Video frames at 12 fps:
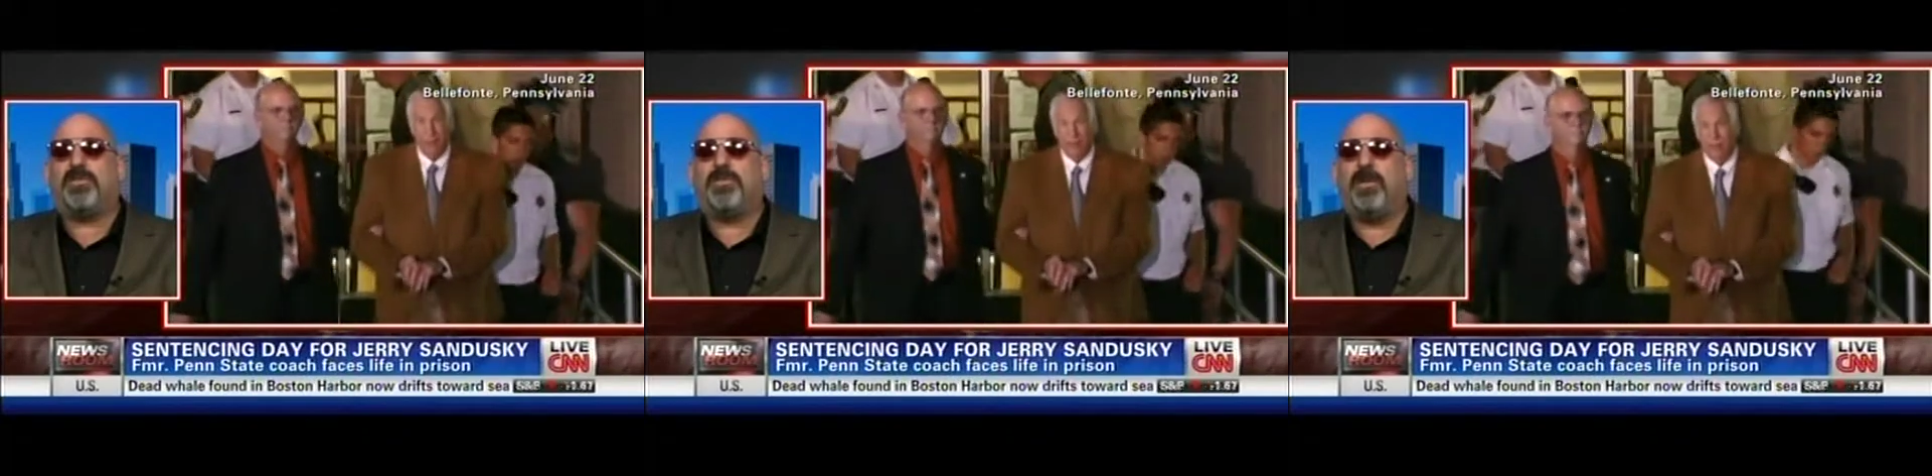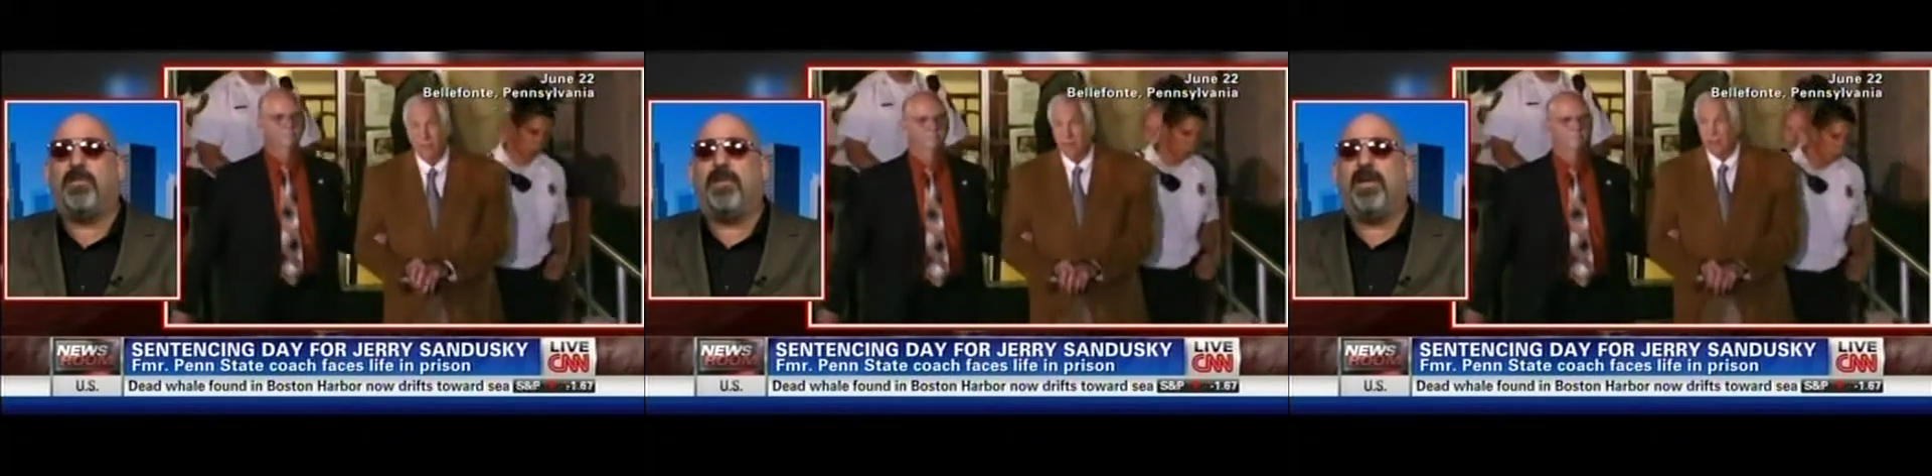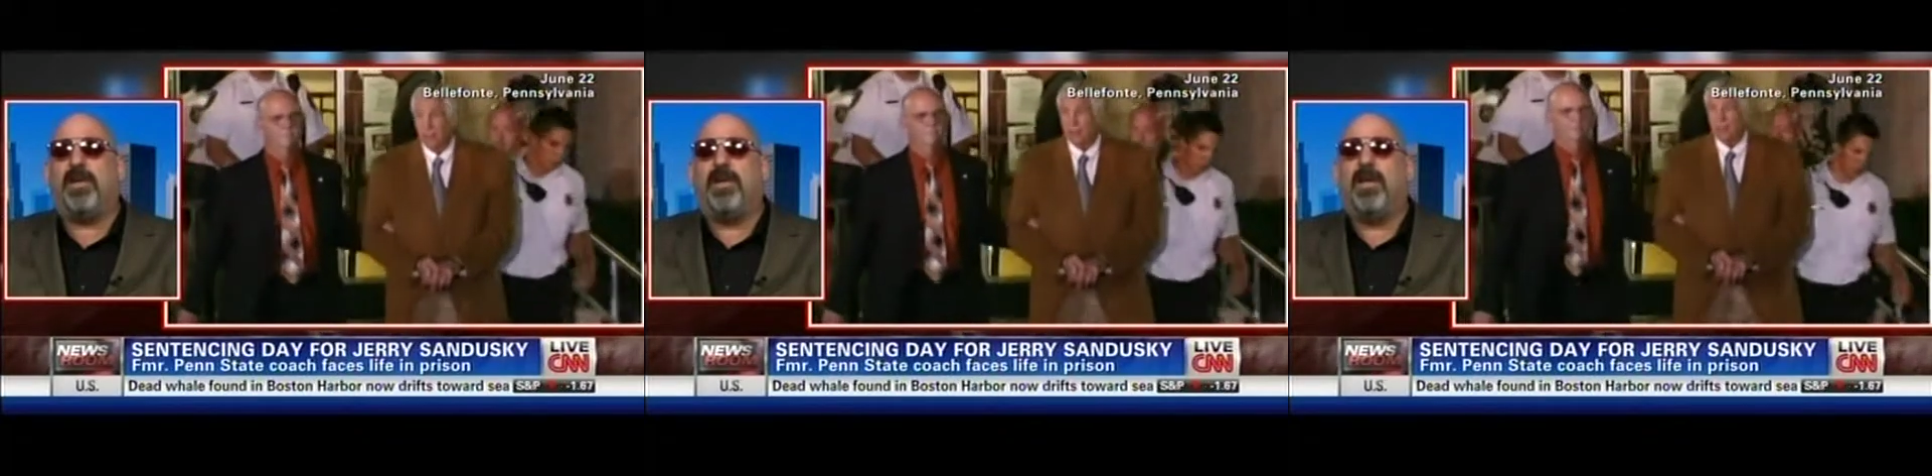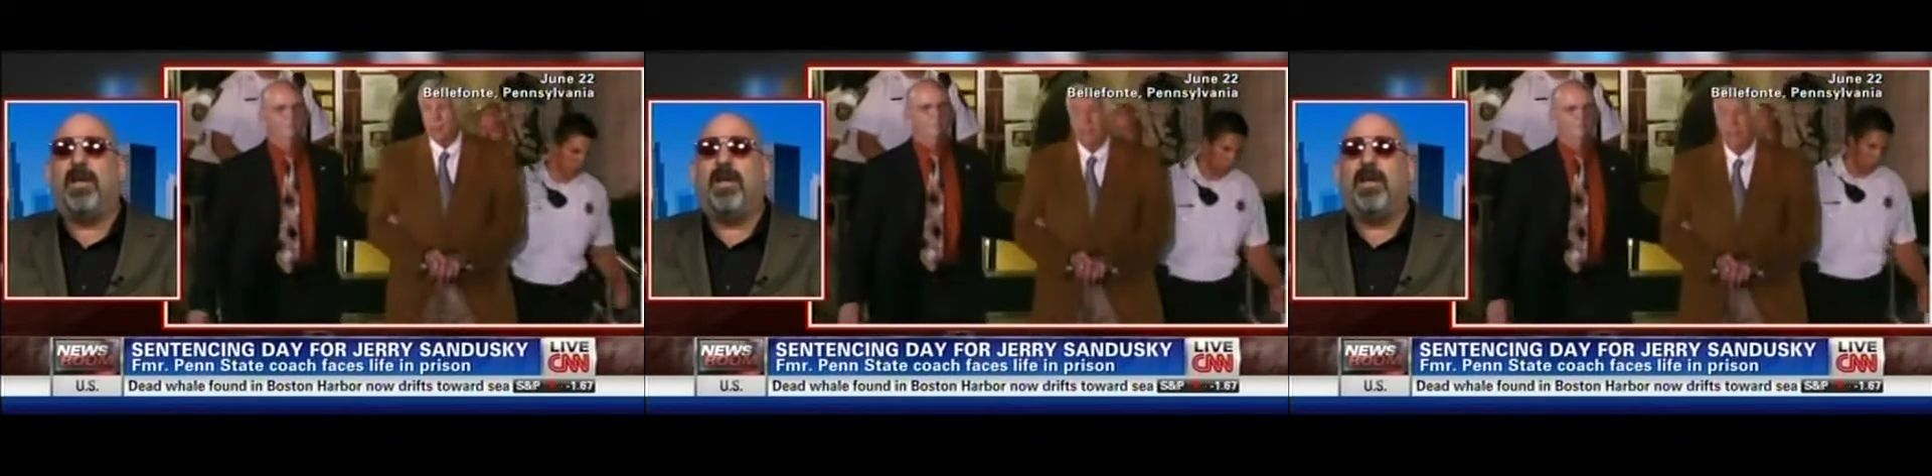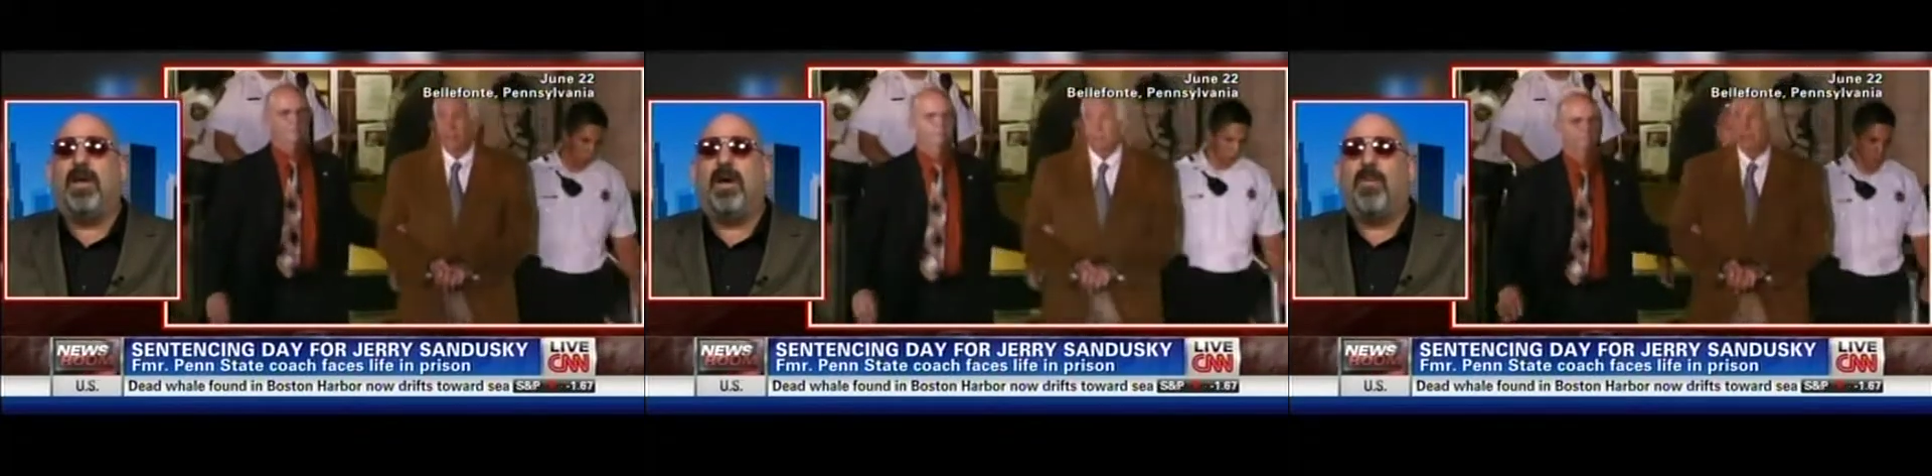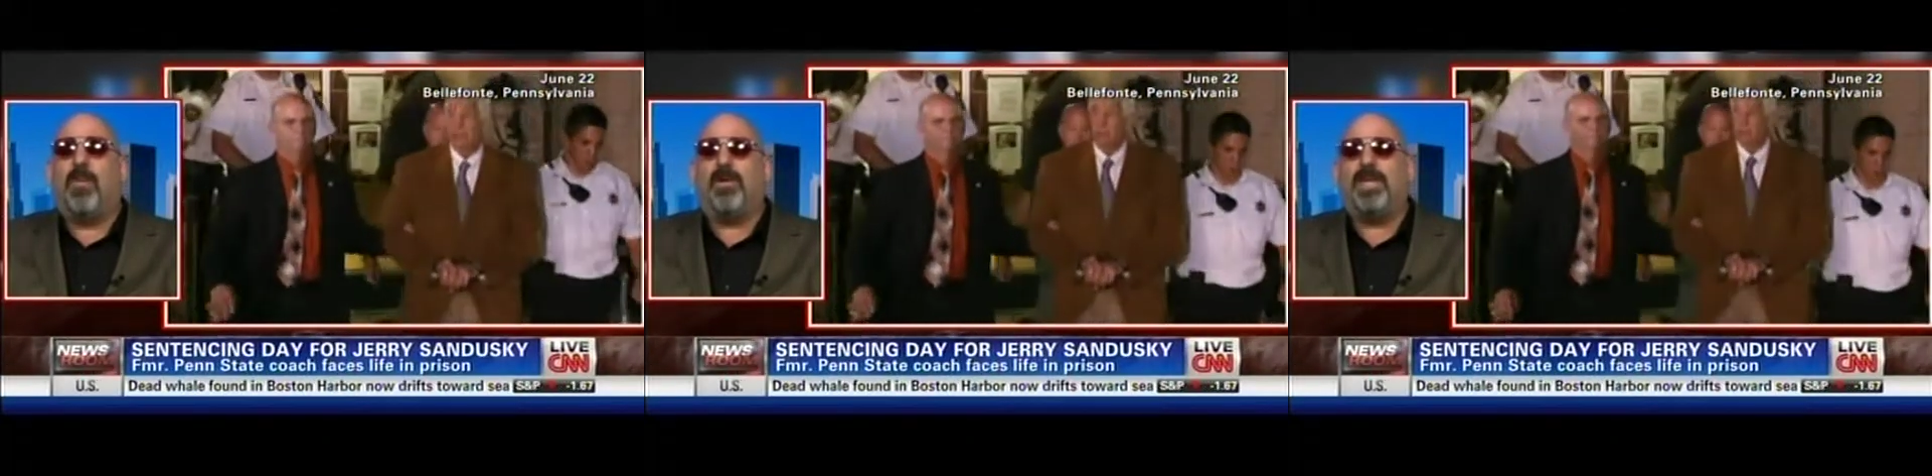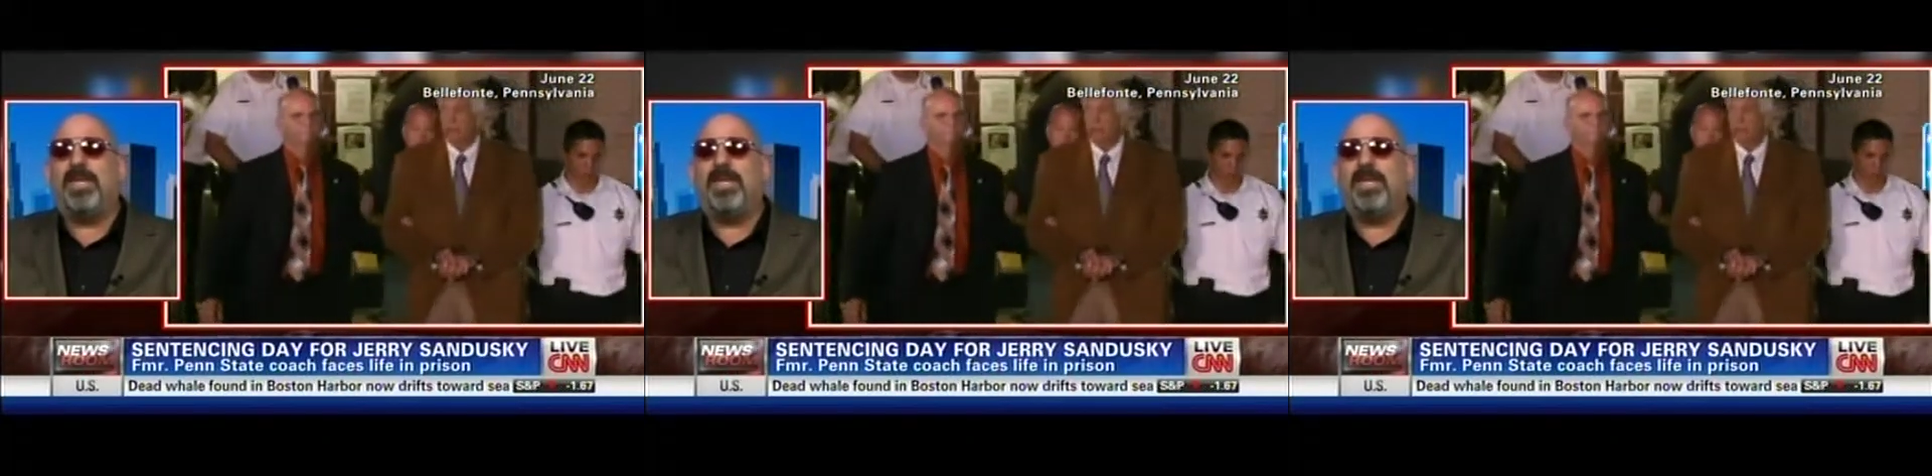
treatment. Well,